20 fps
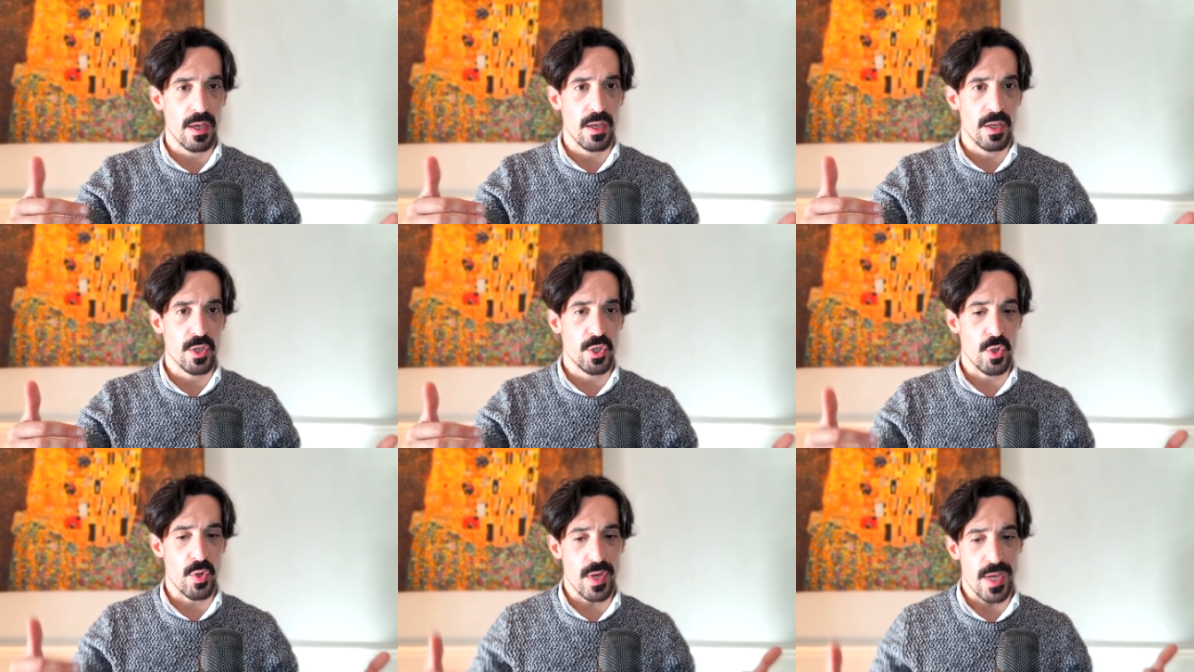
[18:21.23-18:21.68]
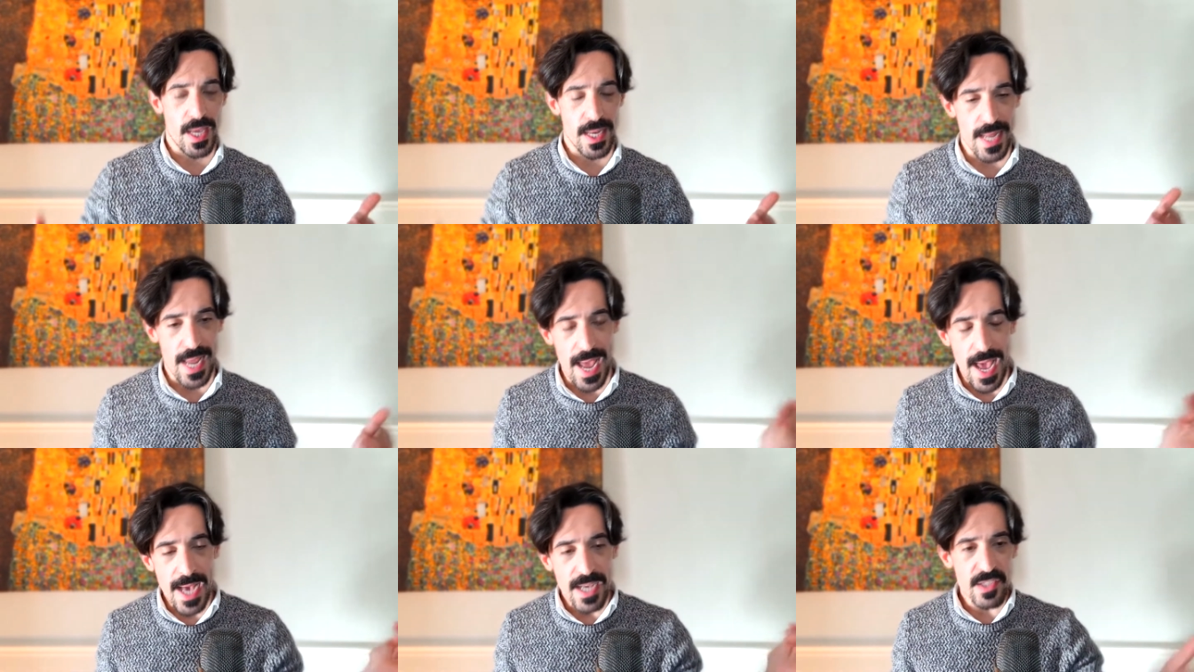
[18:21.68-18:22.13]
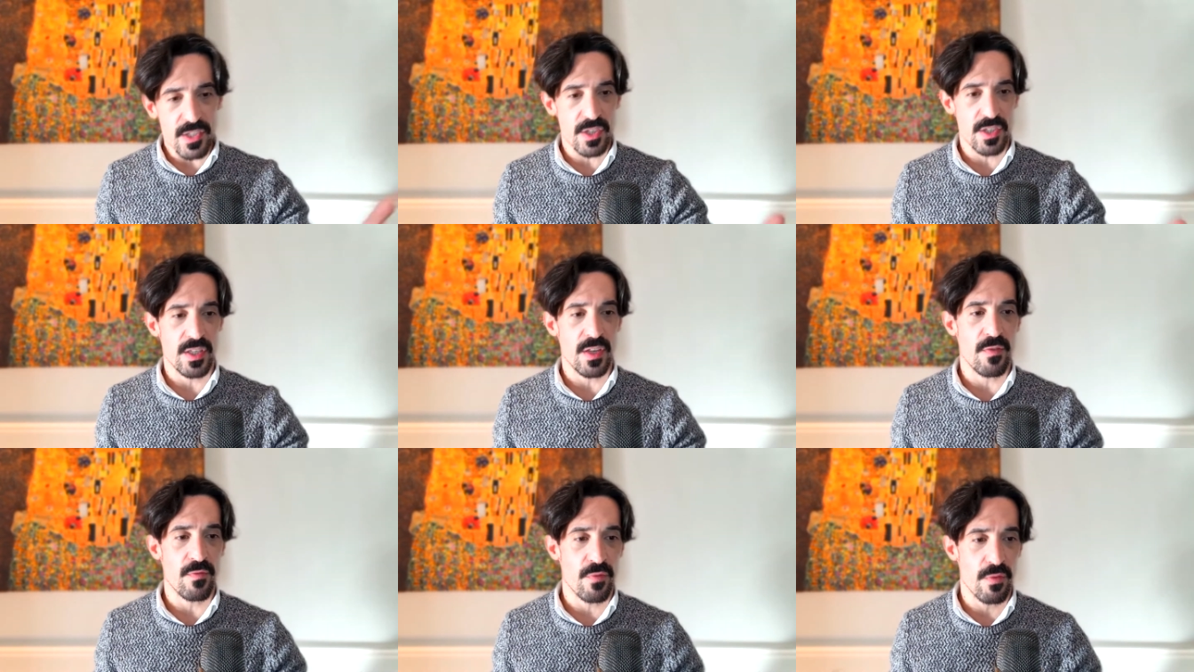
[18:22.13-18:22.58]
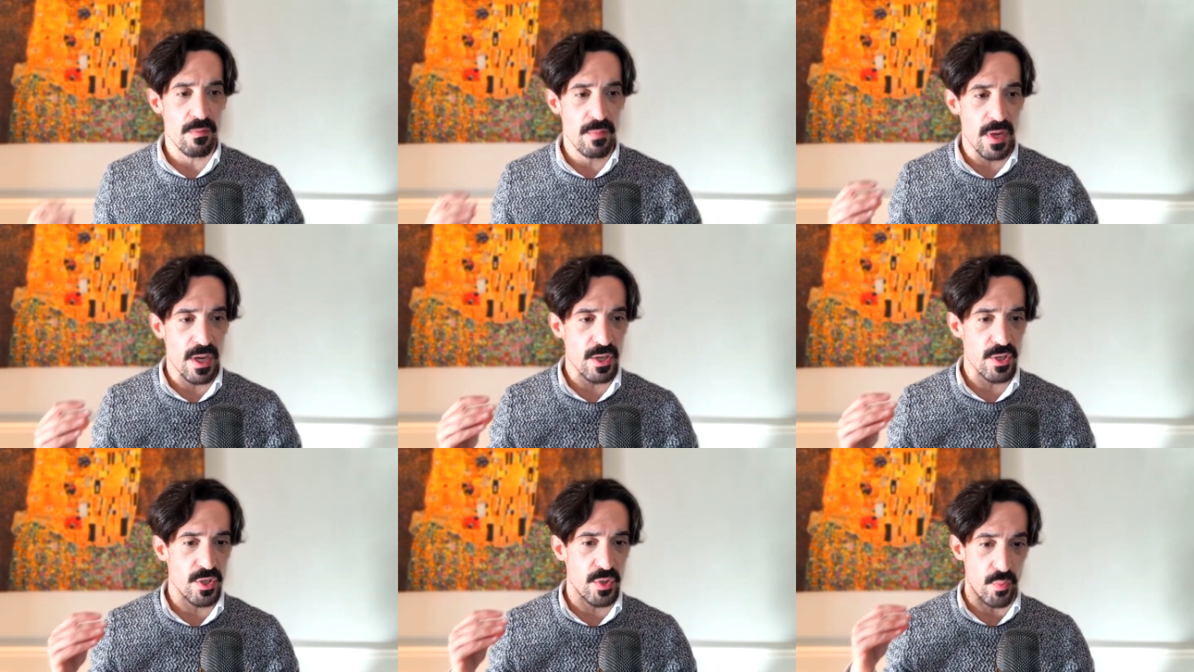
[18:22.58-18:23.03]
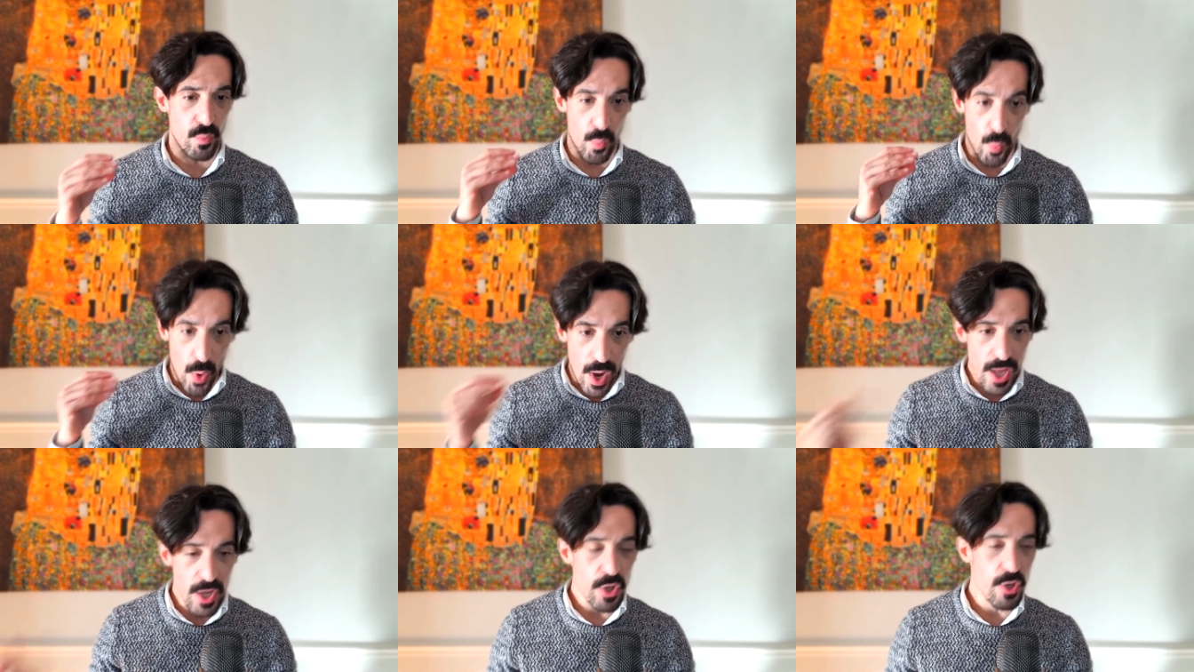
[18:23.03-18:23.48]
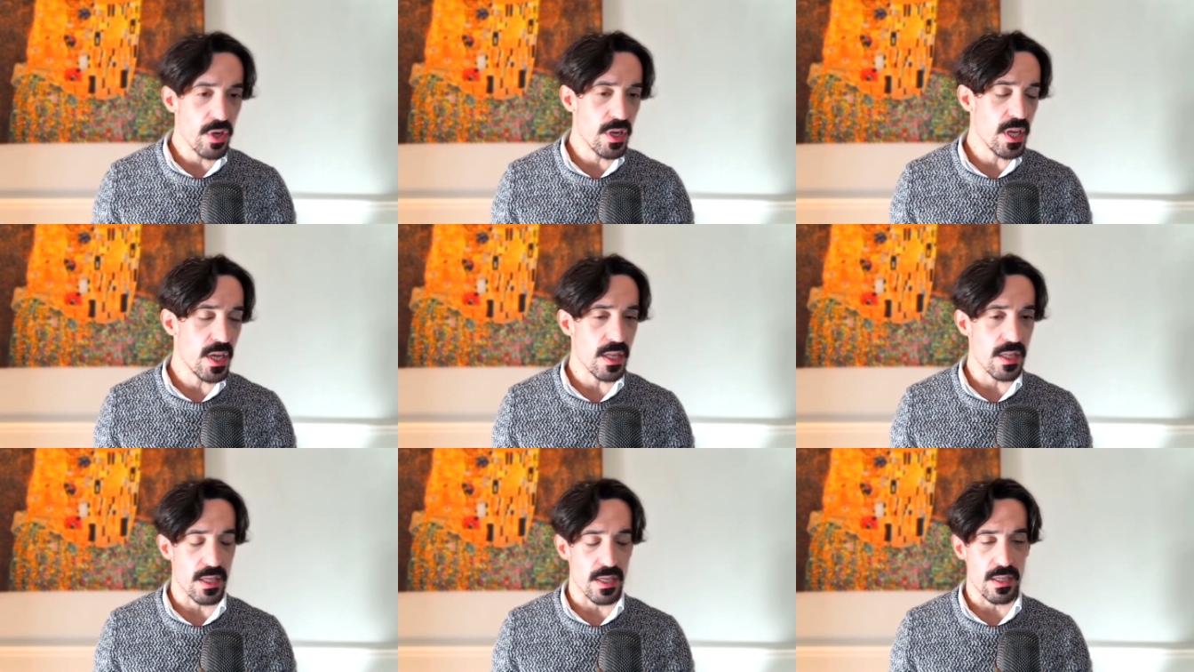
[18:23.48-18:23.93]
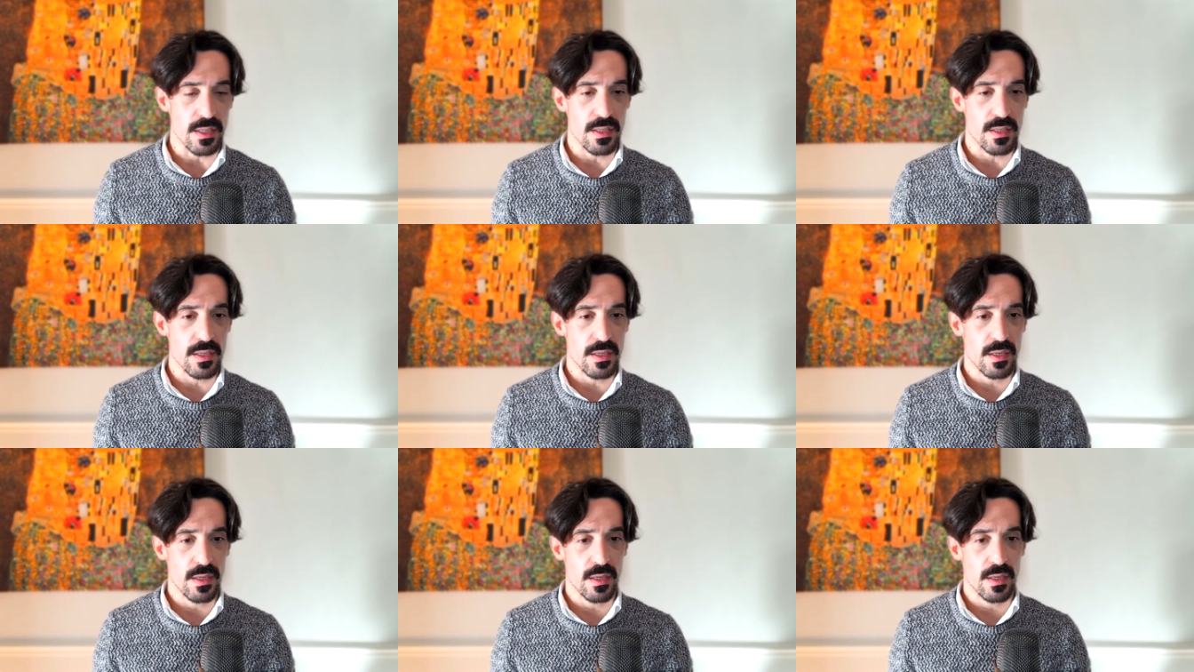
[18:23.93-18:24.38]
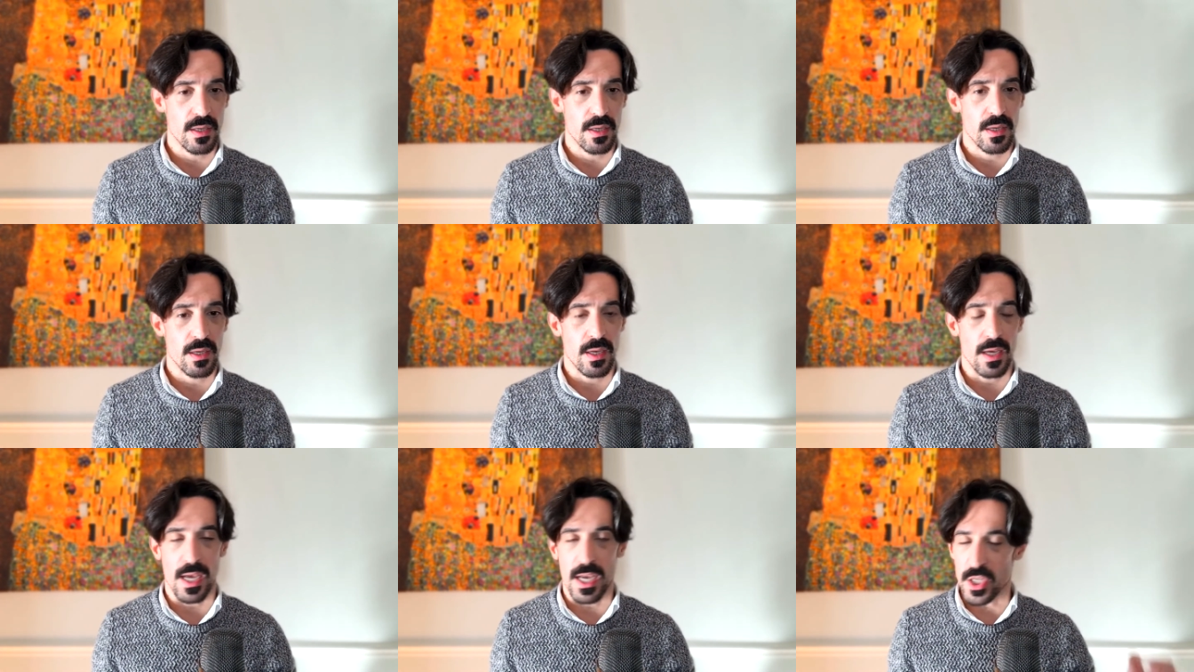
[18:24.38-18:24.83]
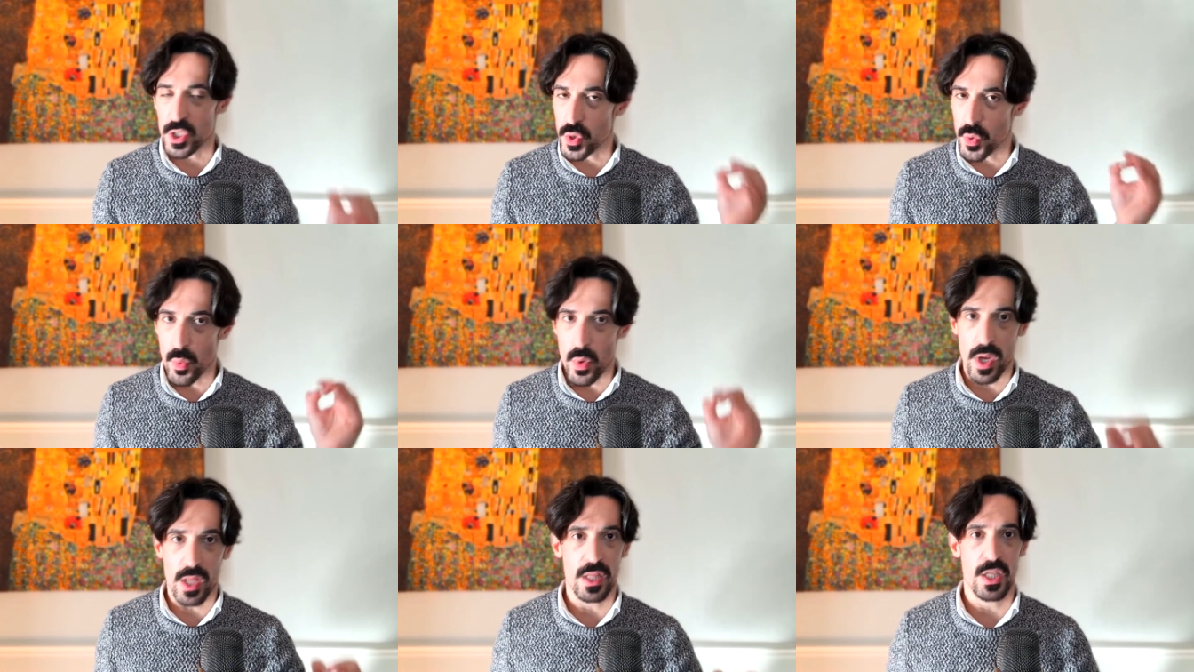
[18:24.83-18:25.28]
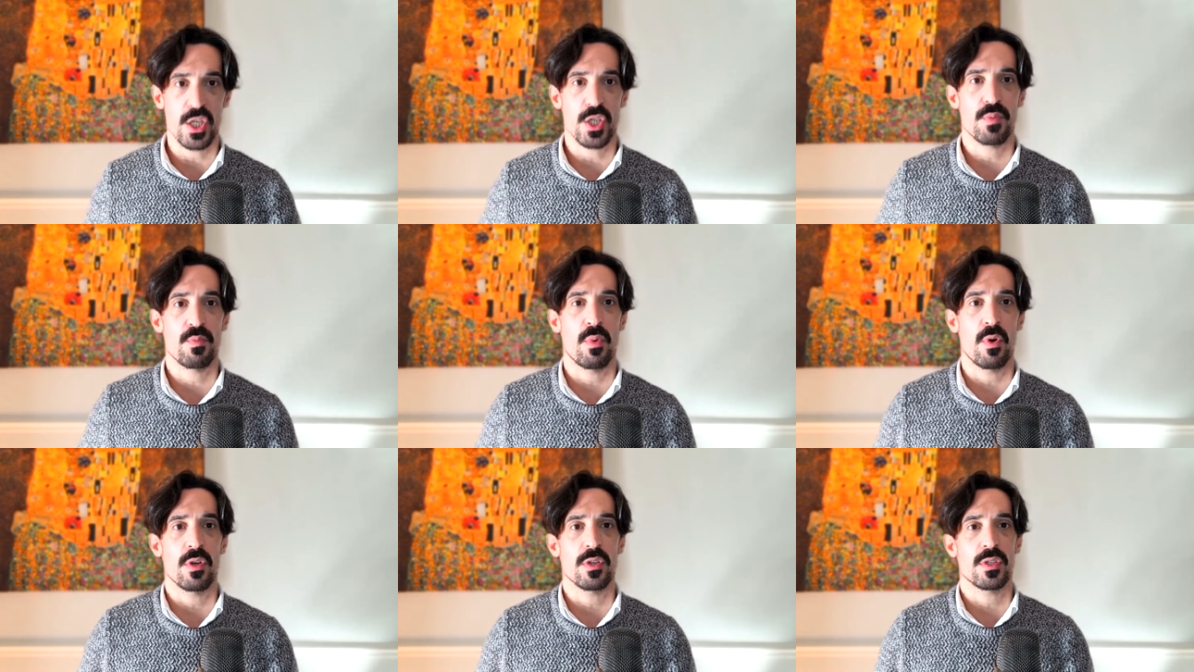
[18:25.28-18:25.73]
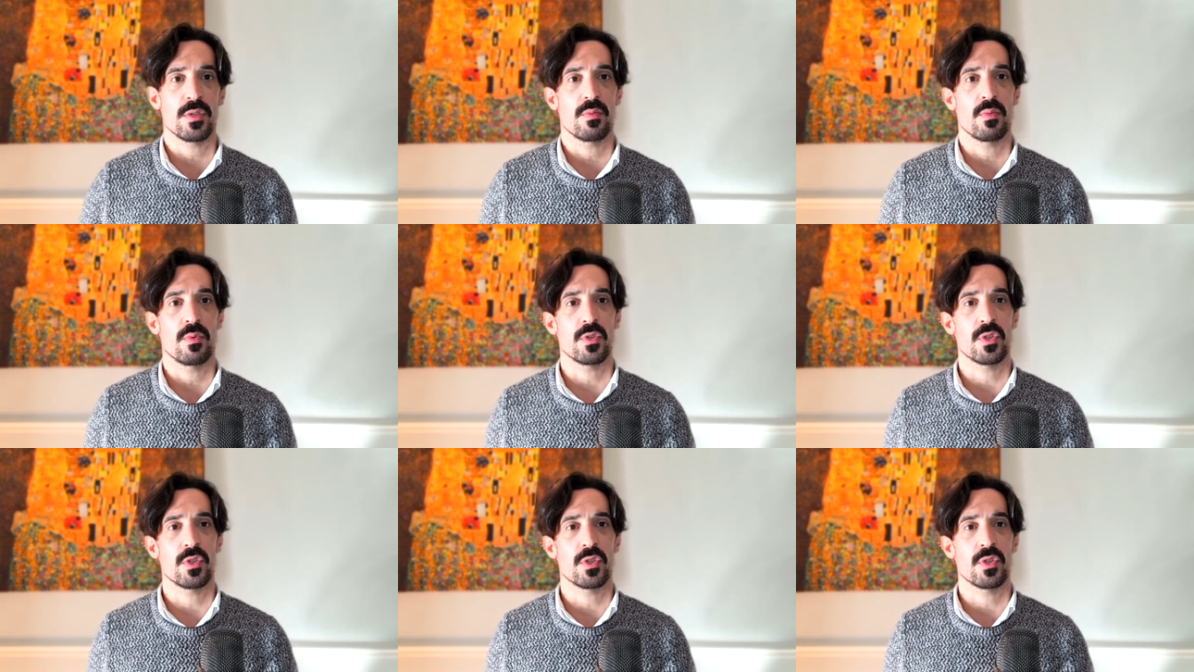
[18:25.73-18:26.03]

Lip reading: so you can access the information when you need it as quickly as possible.